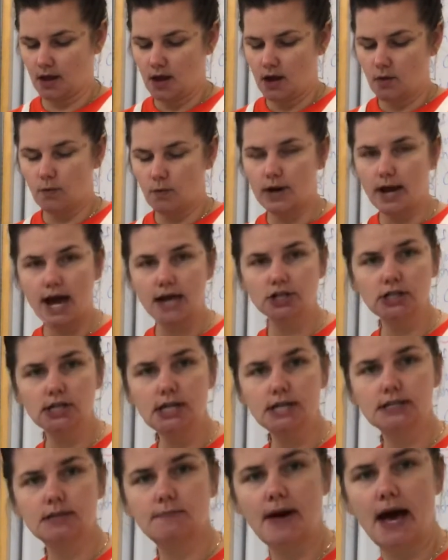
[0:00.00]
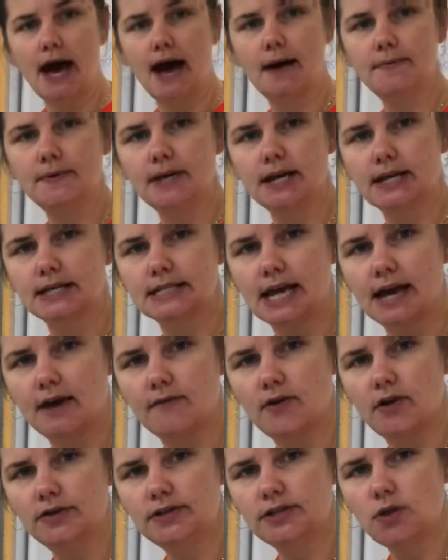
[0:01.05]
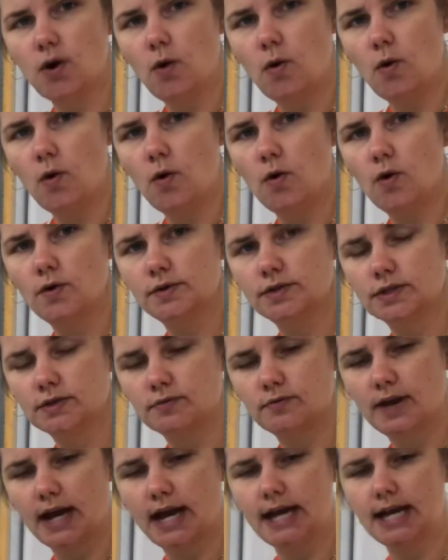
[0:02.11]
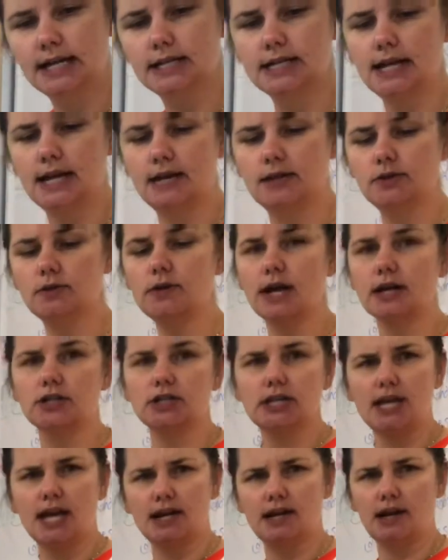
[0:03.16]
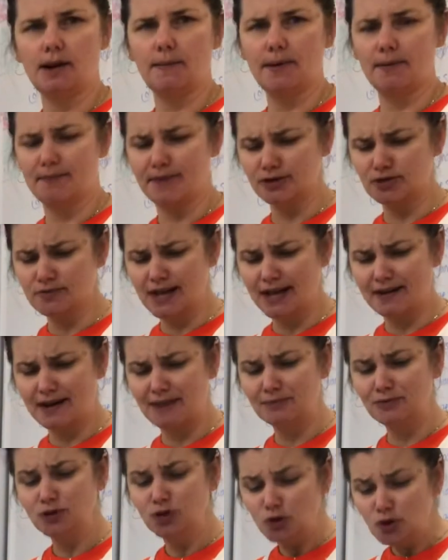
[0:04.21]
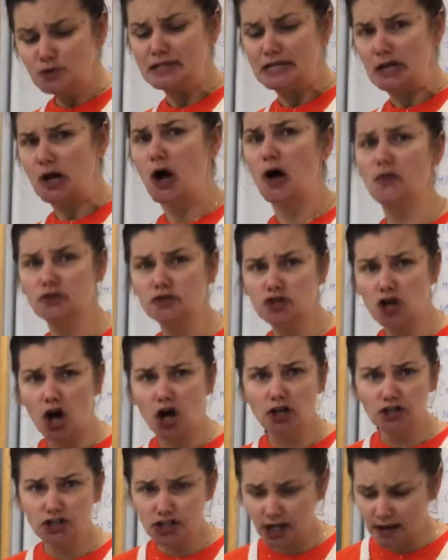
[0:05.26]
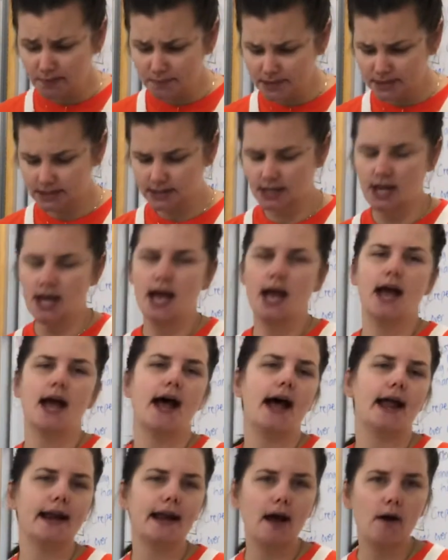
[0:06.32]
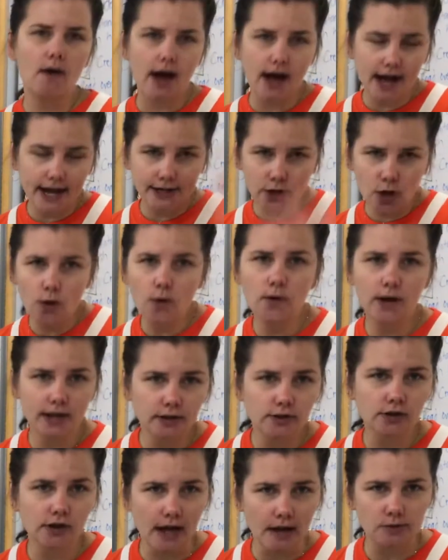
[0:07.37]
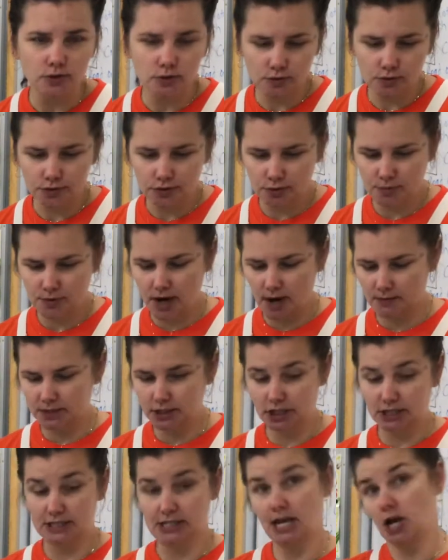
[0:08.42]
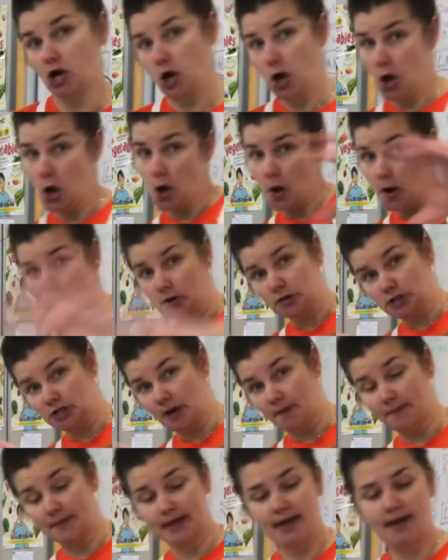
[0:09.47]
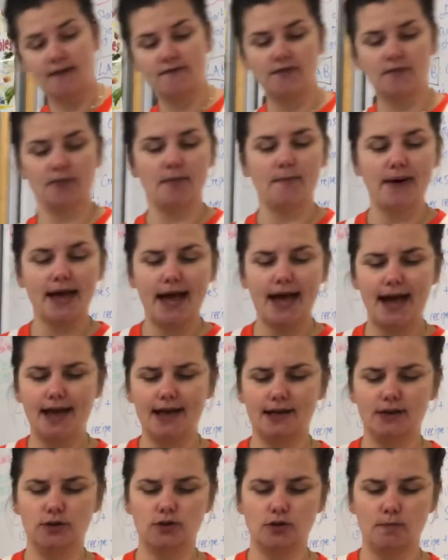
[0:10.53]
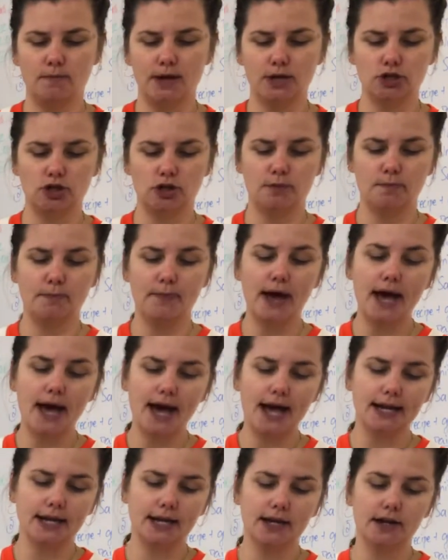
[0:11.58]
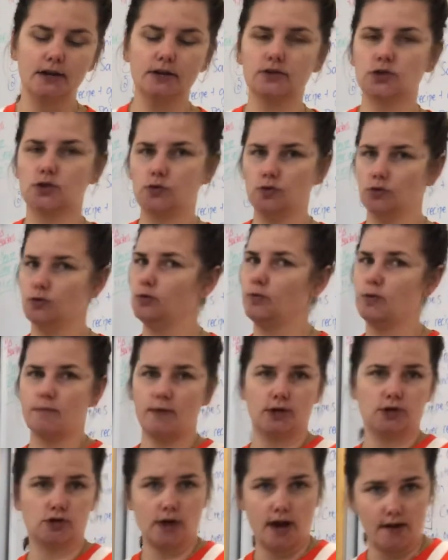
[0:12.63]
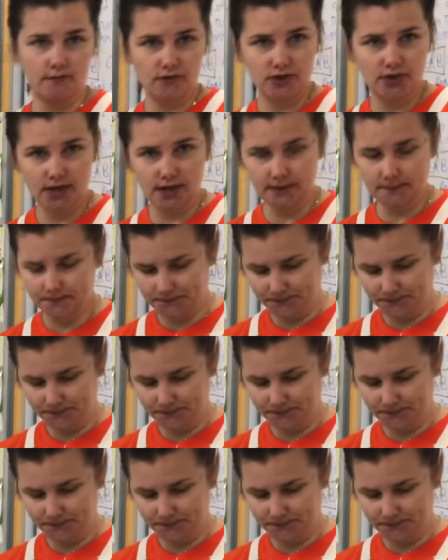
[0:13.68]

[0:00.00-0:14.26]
What actually ends up happening is I have all these holes, right? And I don't actually get a measurement and I'm losing all the chocolate chips. Now, I know in your household, you're probably just like dumping it from the bag and you don't measure, but here at school, we measure everything,